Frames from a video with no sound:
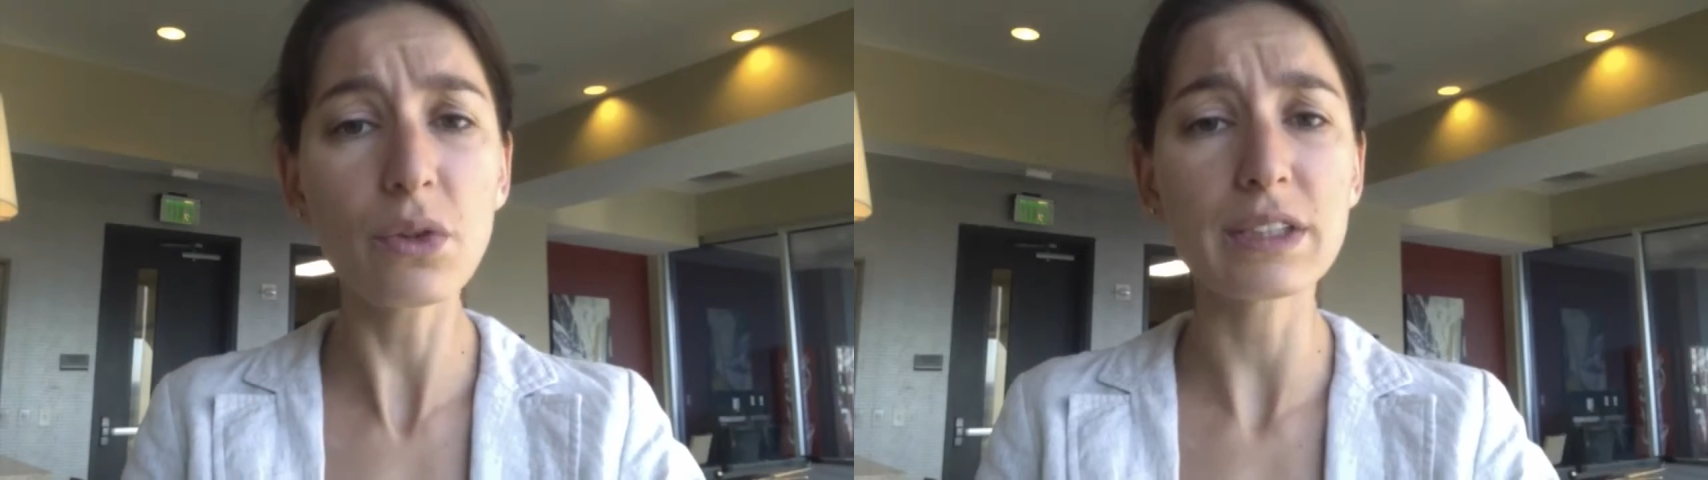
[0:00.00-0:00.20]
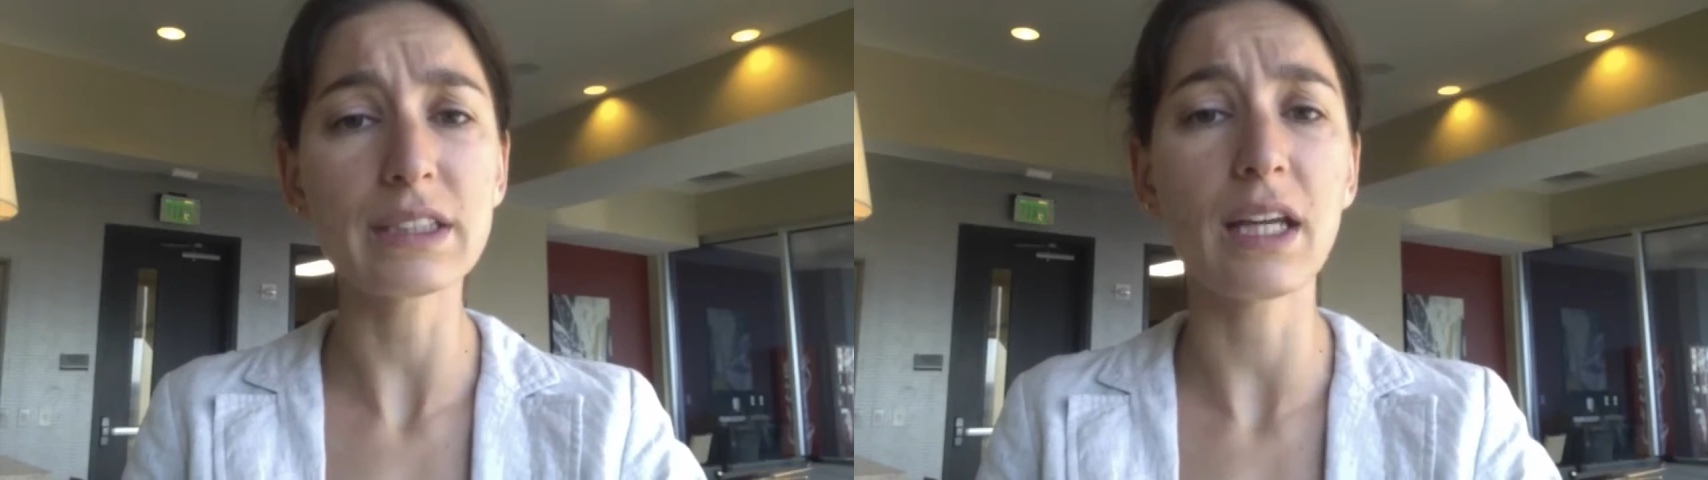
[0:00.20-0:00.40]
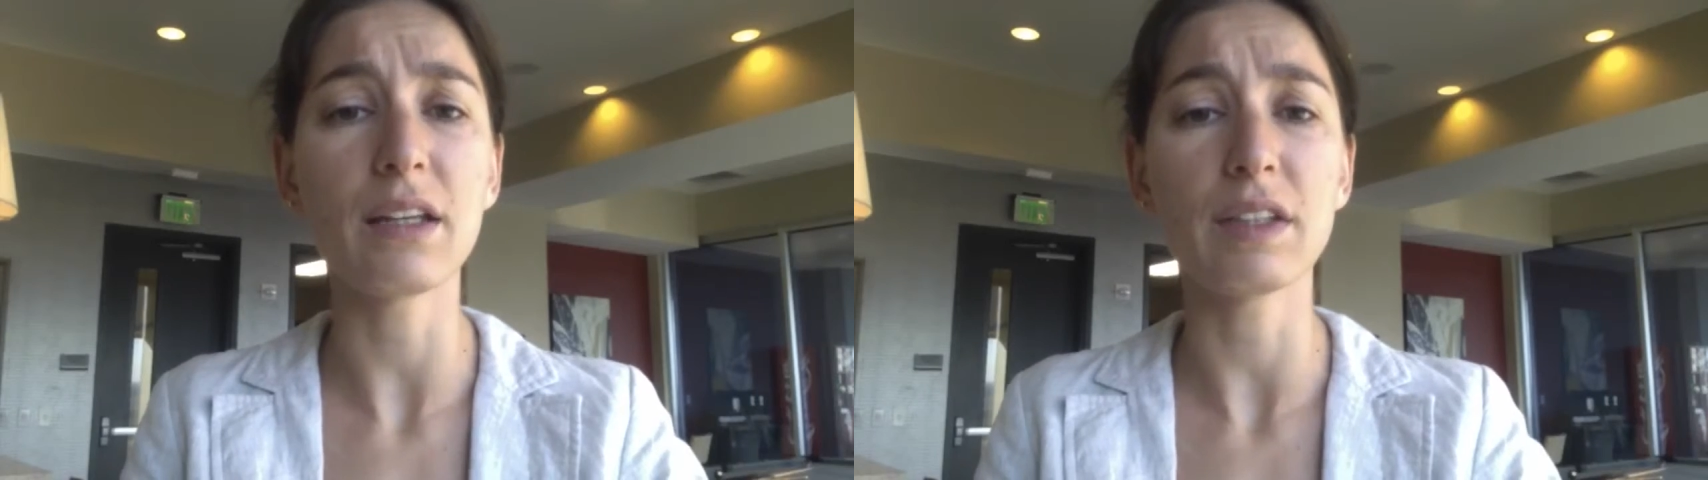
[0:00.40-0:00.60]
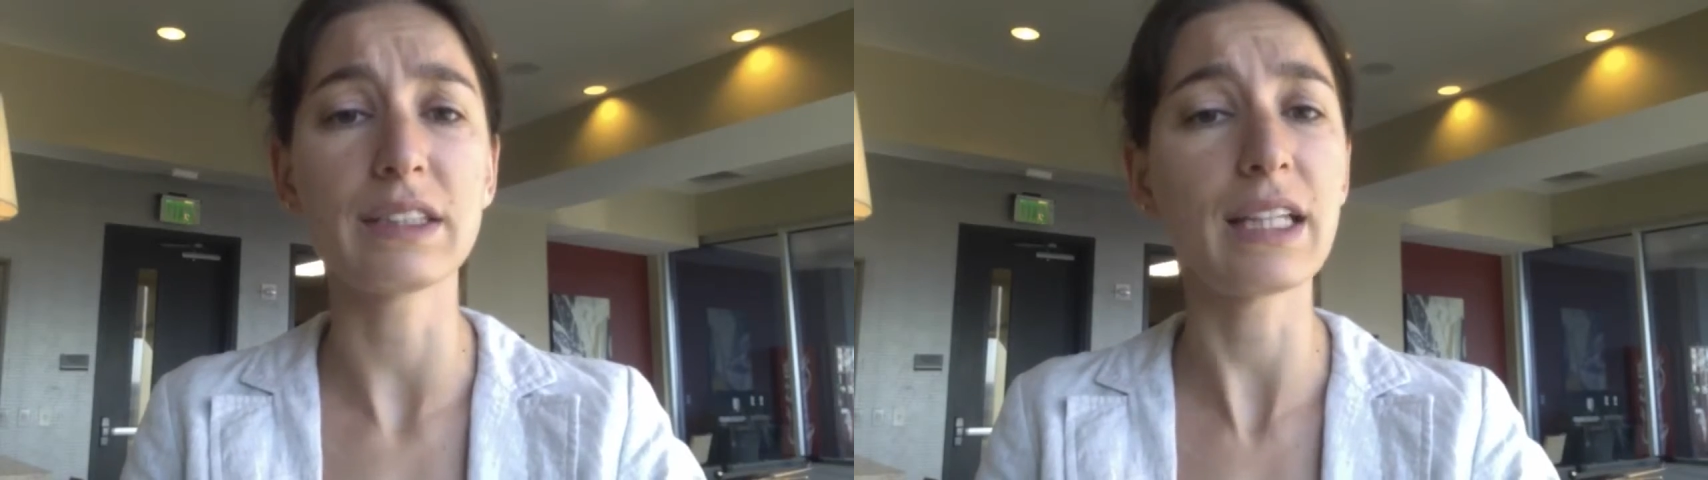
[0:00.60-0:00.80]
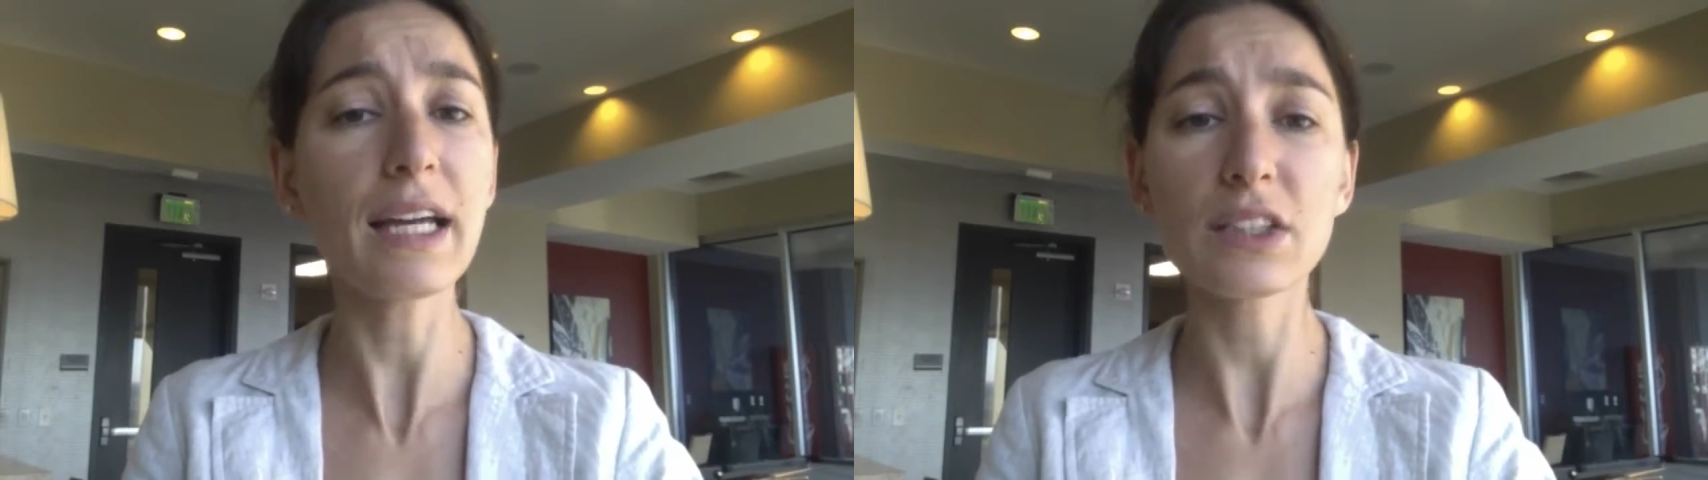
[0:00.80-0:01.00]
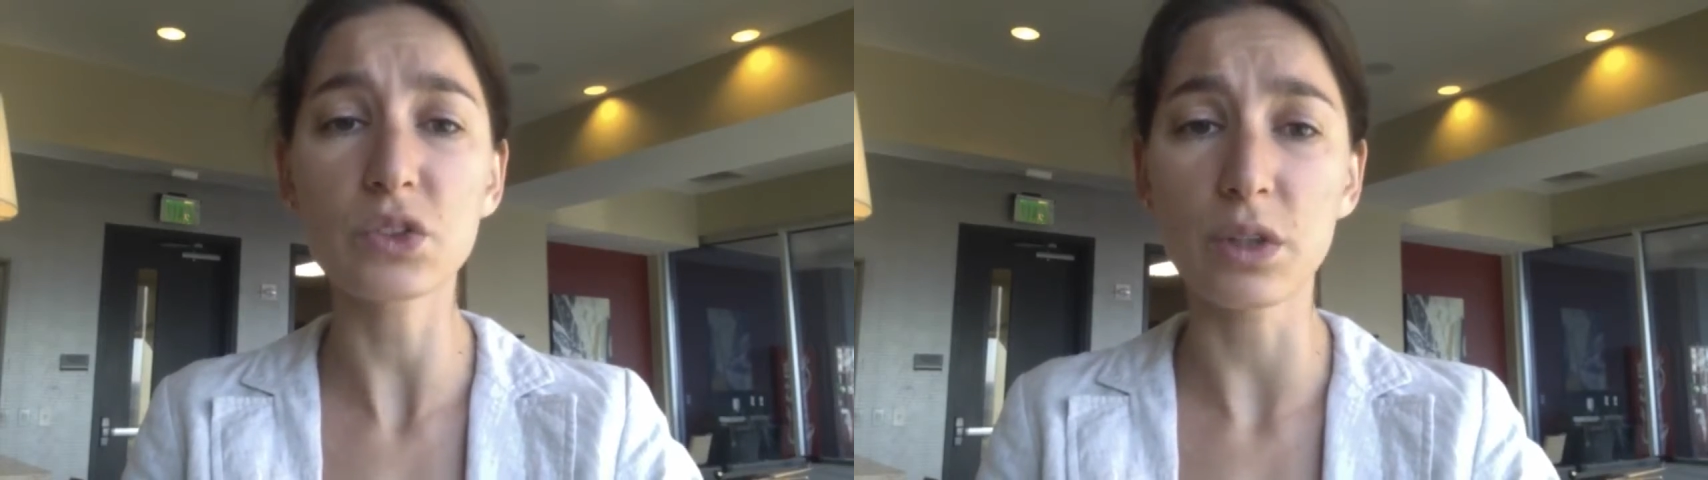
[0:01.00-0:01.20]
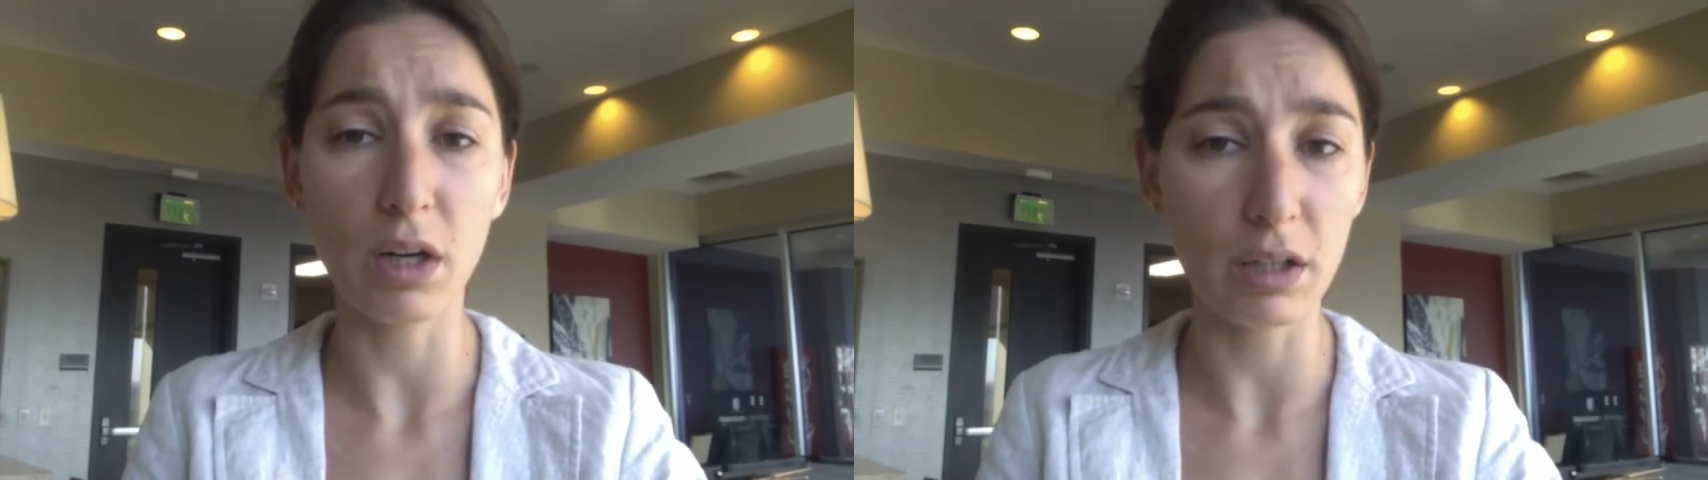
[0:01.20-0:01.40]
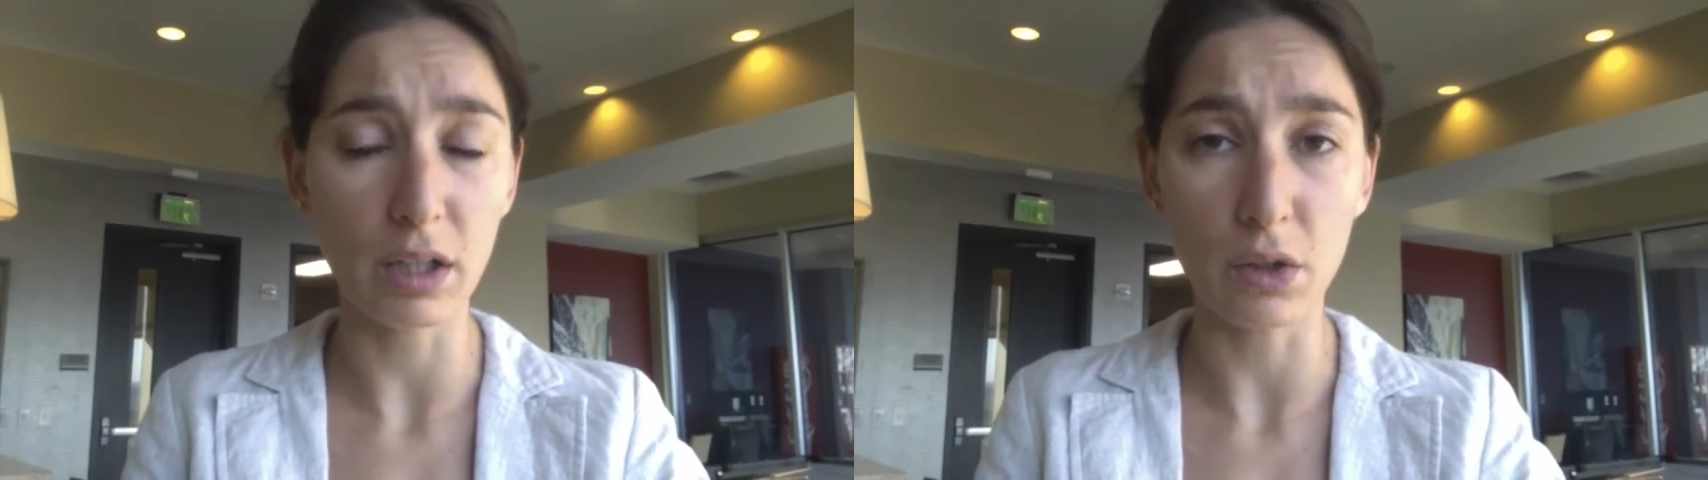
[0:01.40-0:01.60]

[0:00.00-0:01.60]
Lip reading: the state of the science regarding